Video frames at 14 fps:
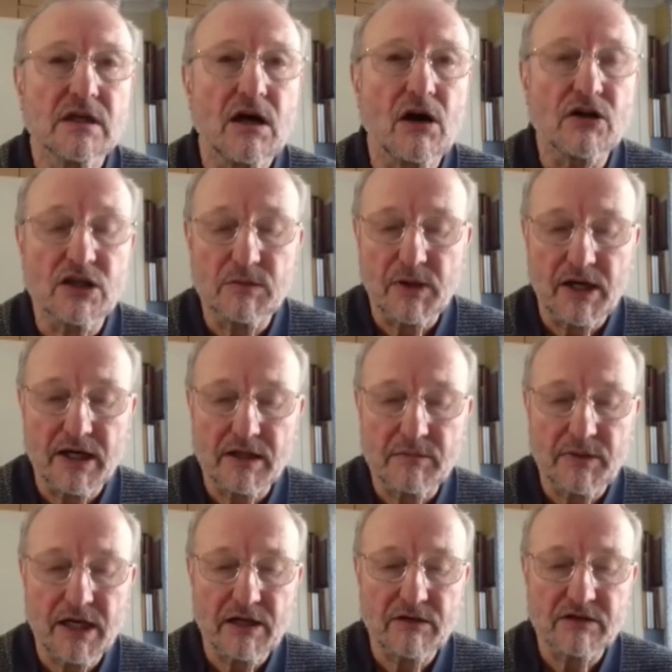occupying
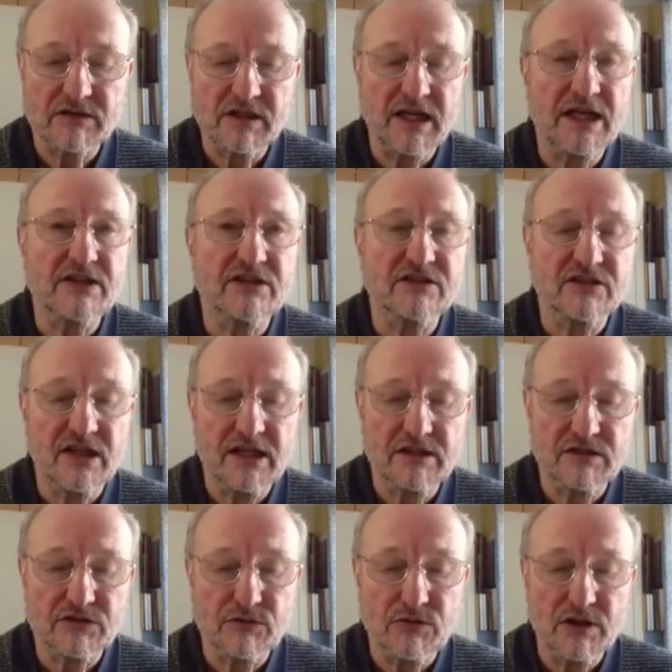powers like the
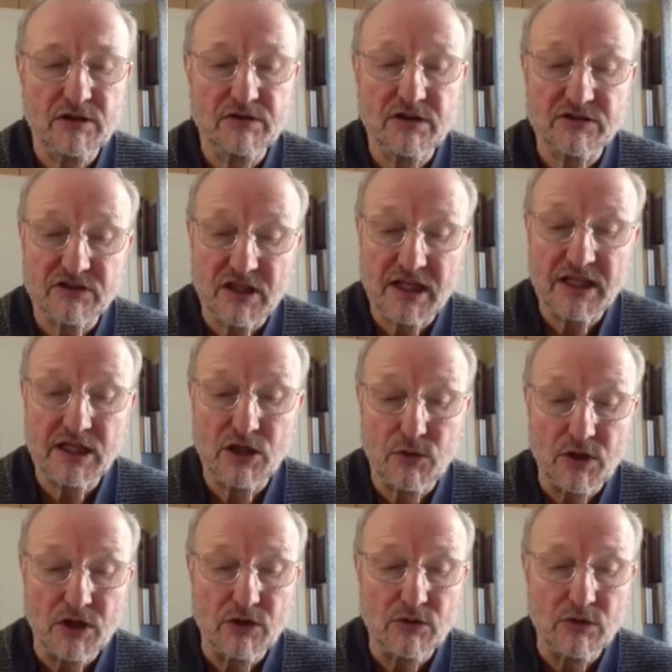status quo to stay
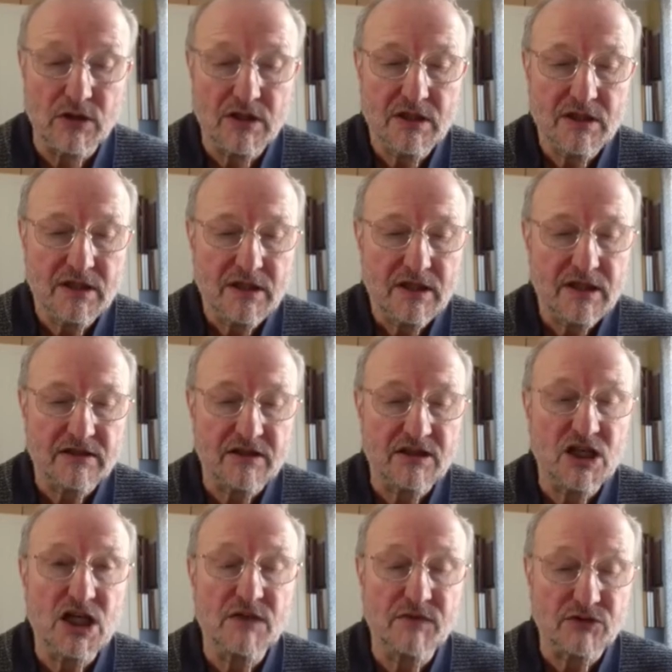quo, and can
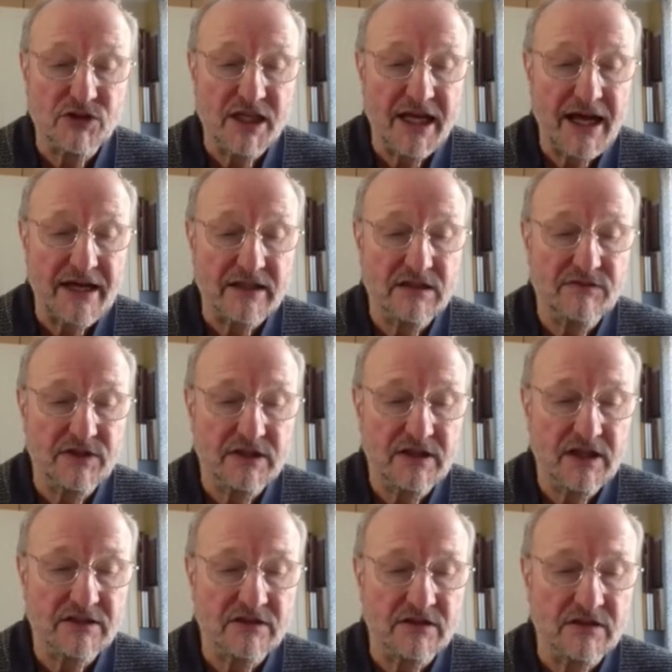overreact if it
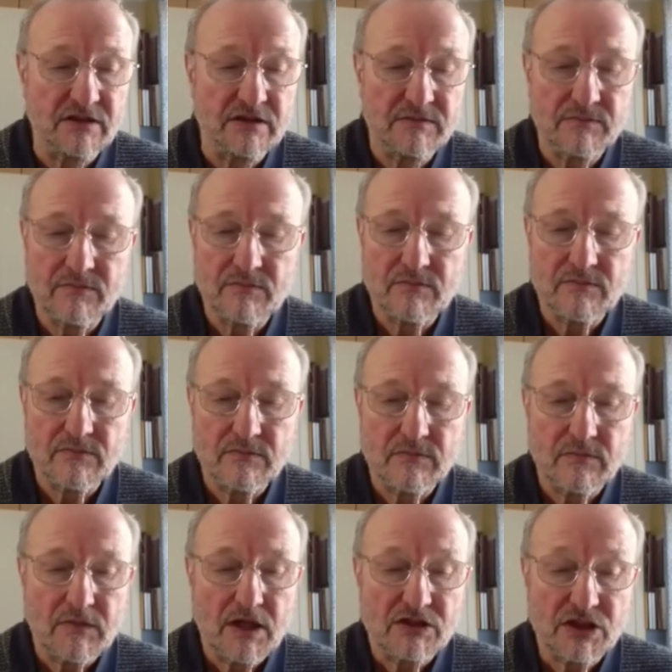doesn't.
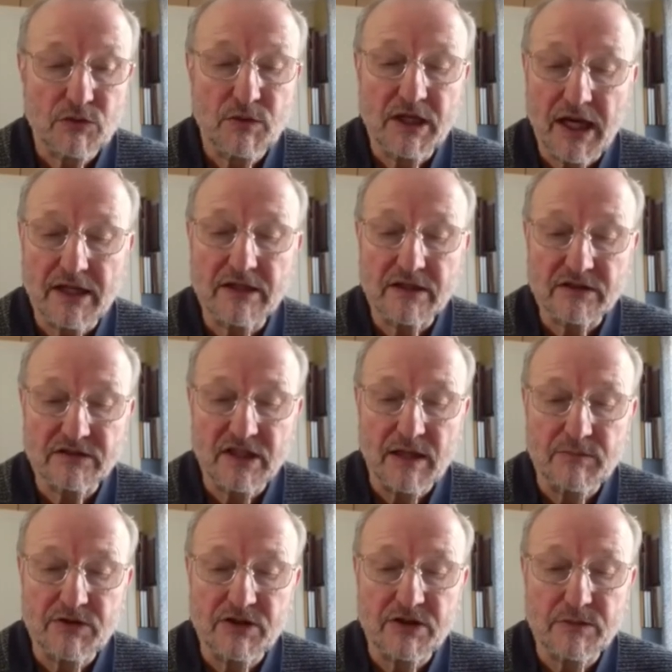So we can
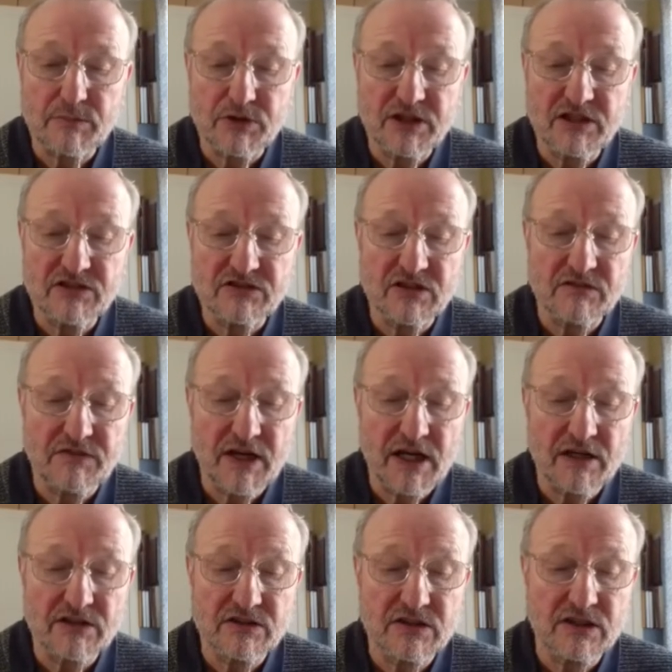accept that the priests and
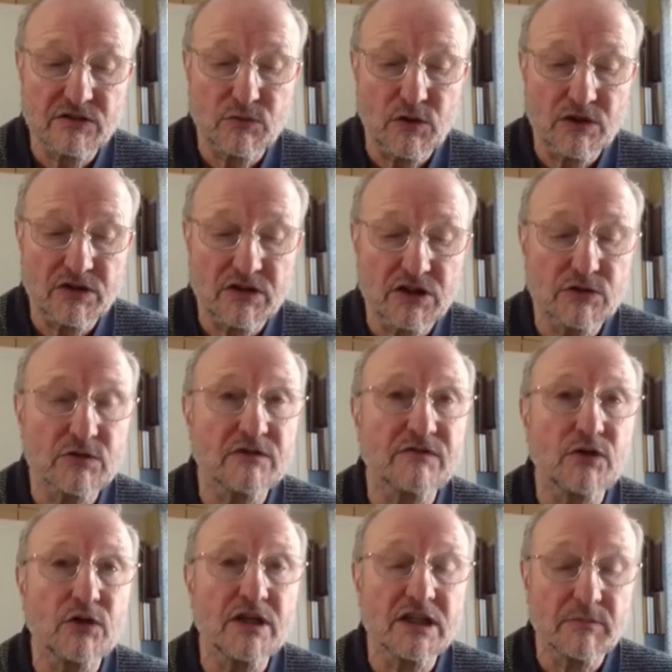Pharisees wanted to
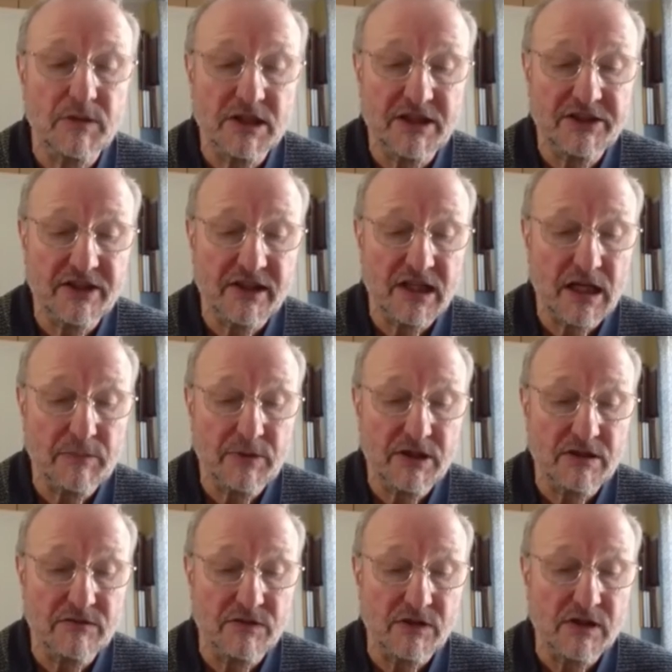avoid a political
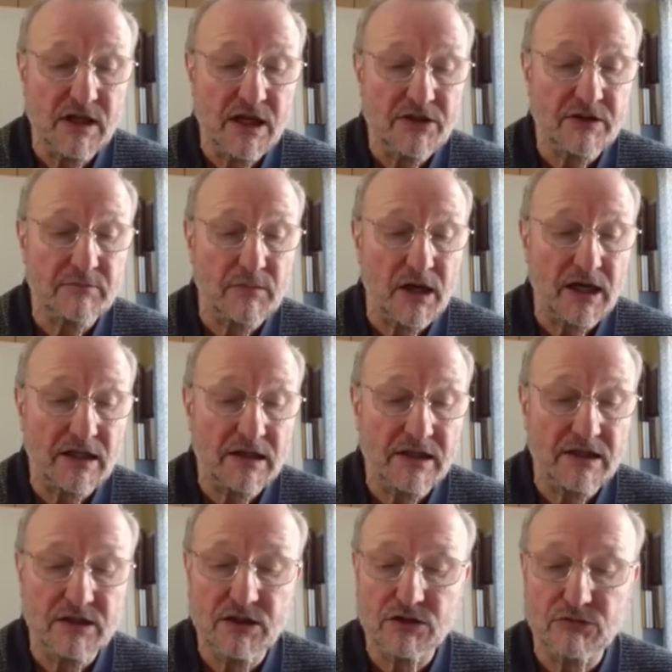upheaval that might
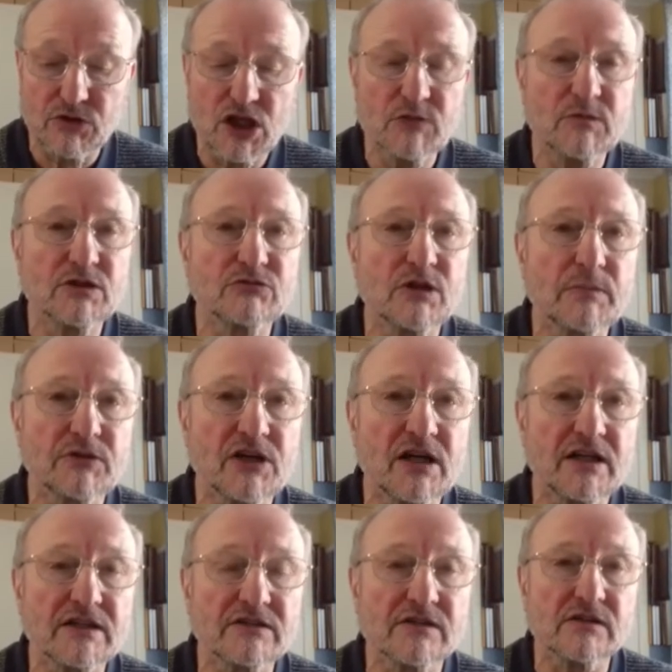lead to Roman
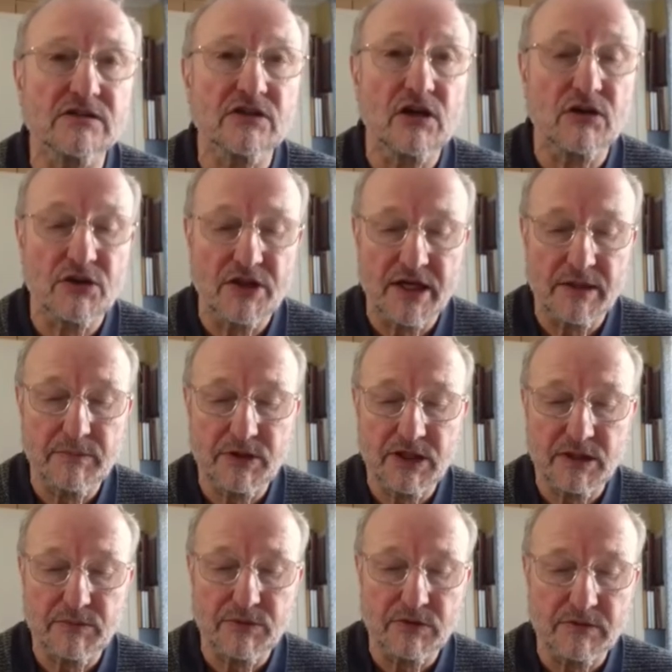reprisals on their
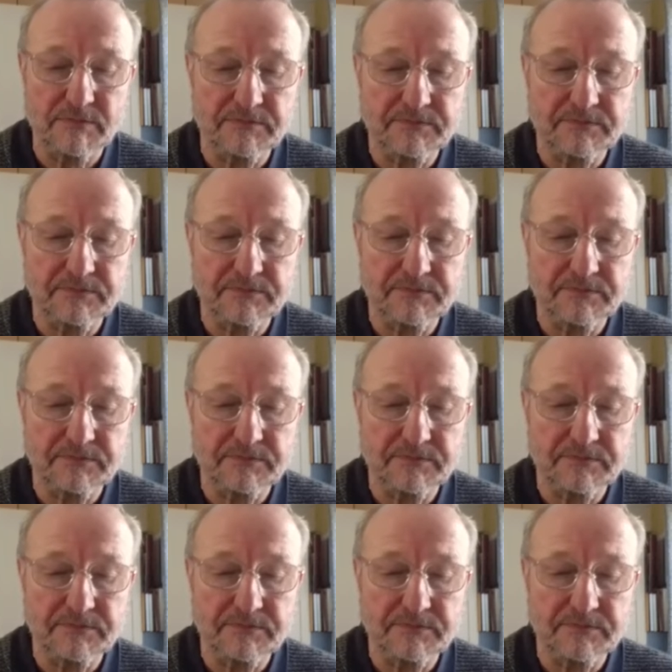people.